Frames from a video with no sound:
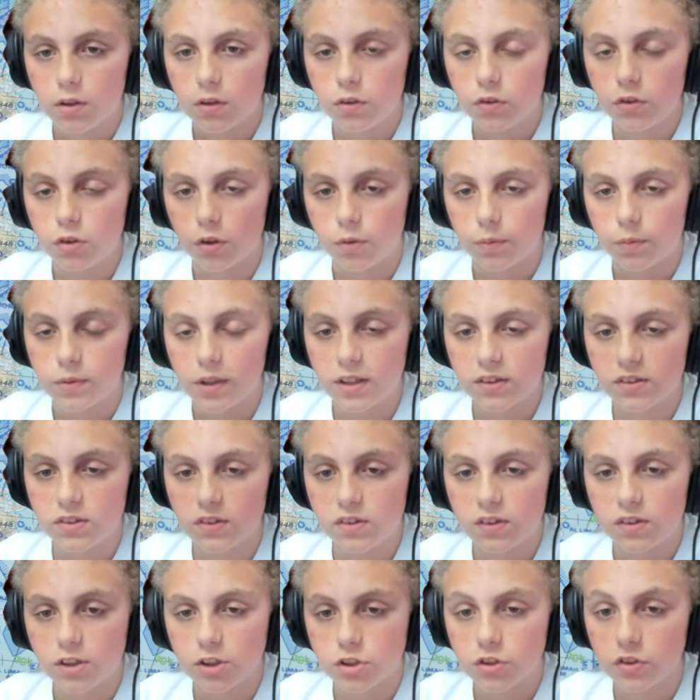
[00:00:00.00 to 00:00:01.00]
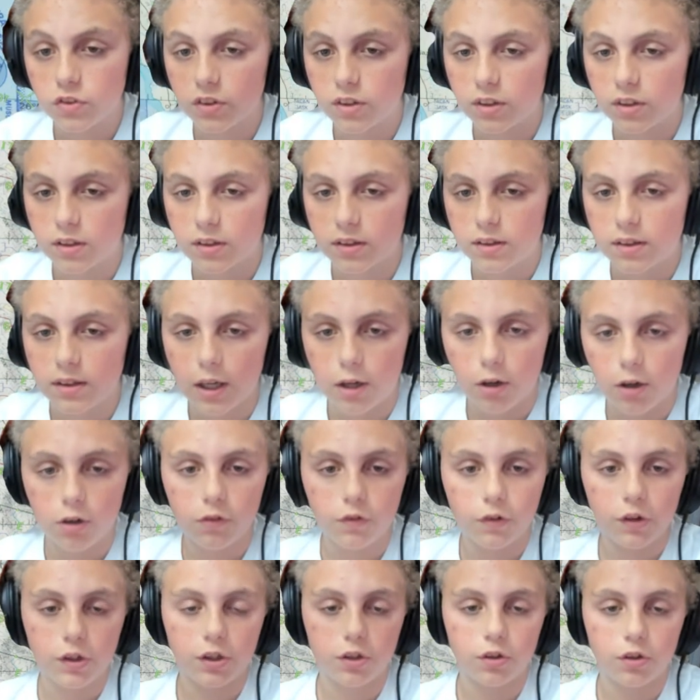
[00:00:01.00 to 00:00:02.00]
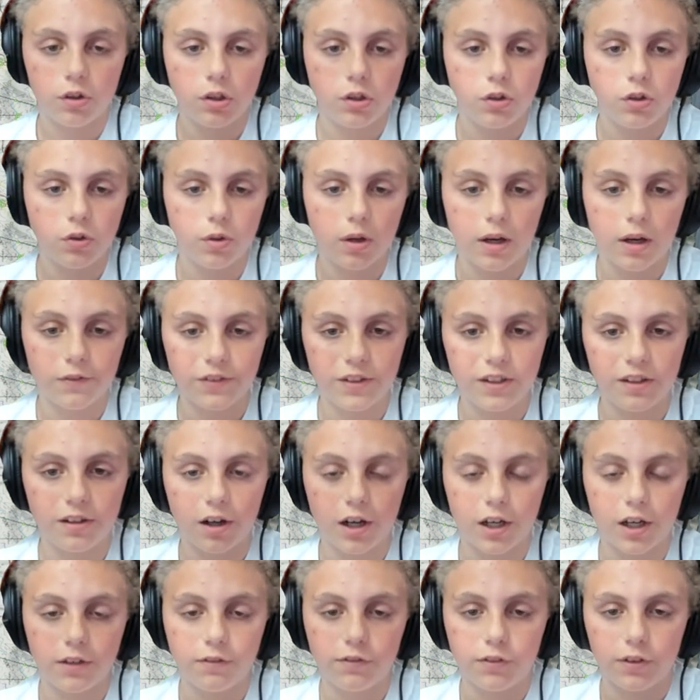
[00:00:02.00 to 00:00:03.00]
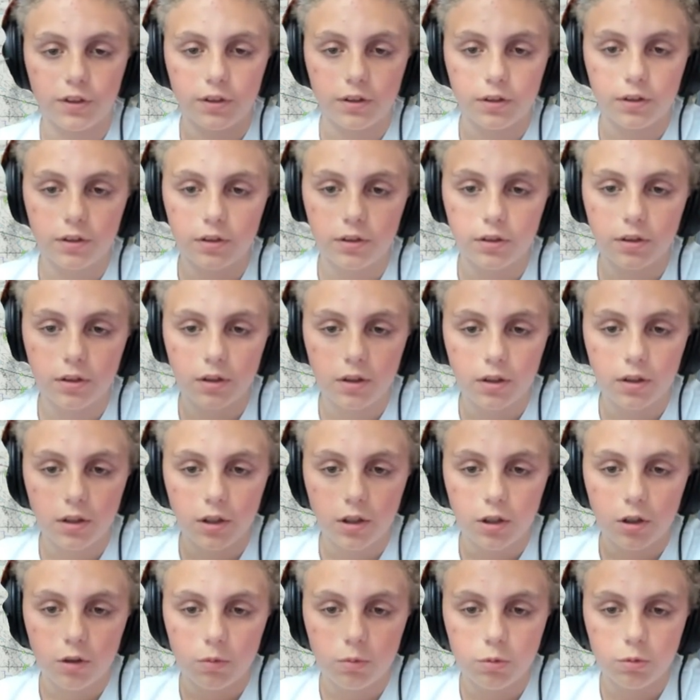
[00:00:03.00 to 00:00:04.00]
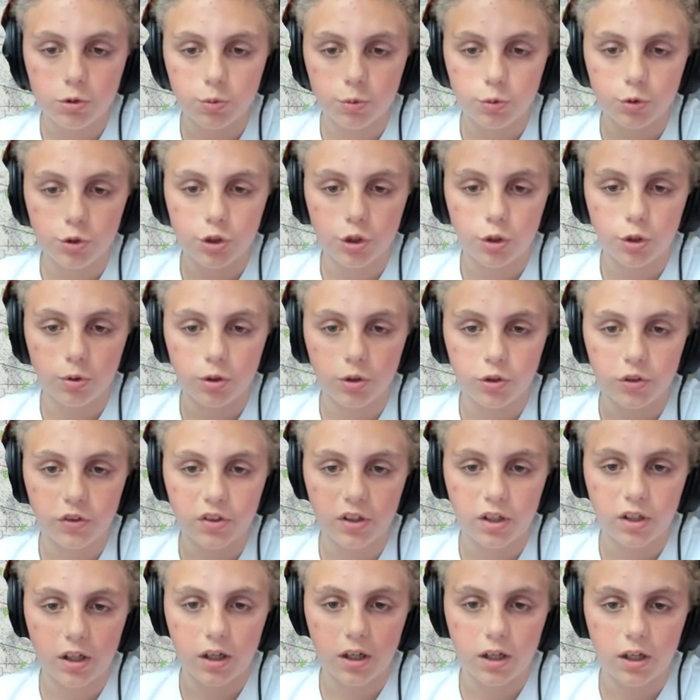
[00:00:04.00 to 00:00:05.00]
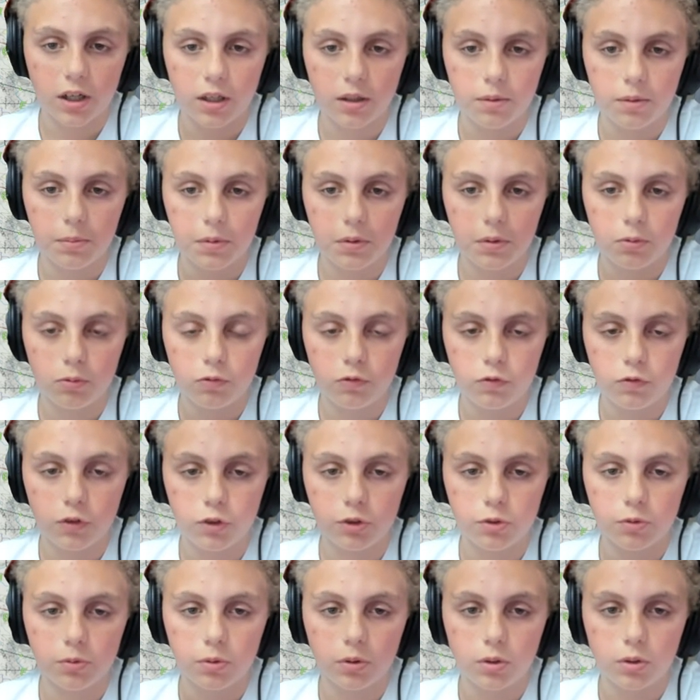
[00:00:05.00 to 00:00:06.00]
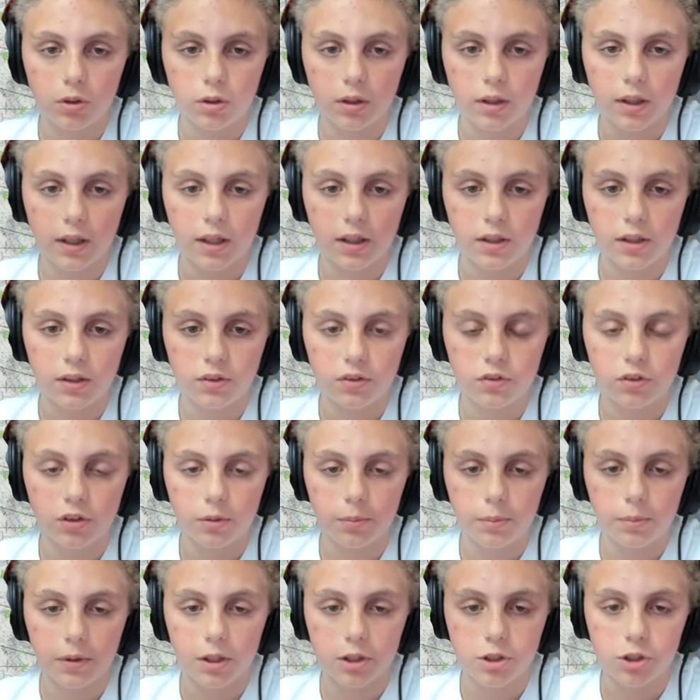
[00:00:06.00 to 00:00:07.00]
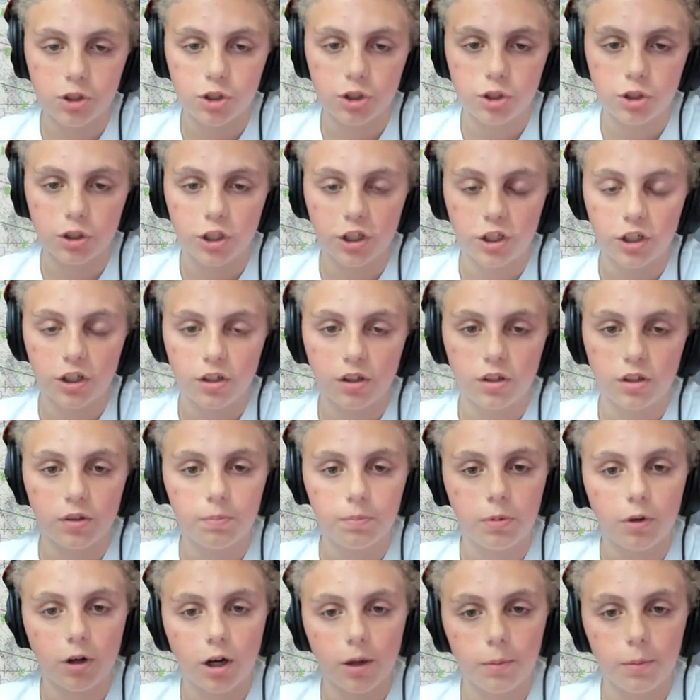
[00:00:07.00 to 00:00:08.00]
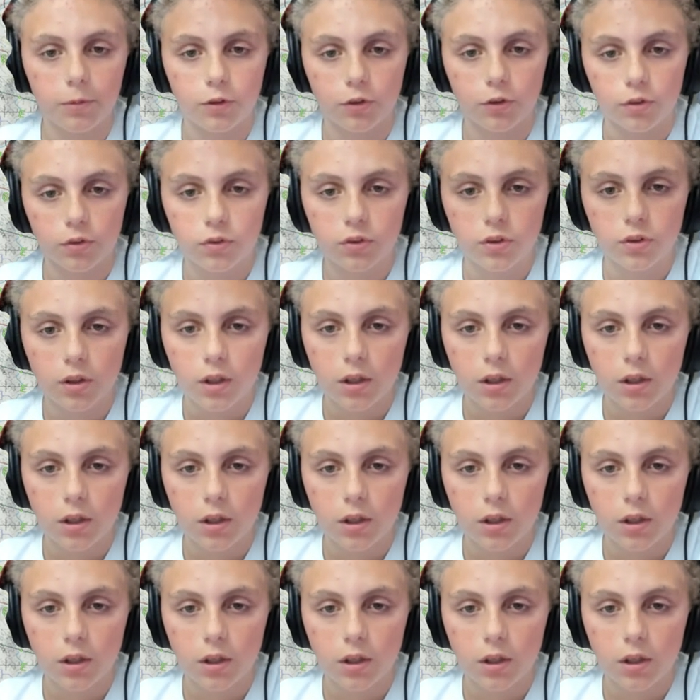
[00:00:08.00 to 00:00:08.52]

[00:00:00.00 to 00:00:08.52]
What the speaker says: So that's the station select. Now over here you have the IFE, which will show you time, fuel, and some engine parameters.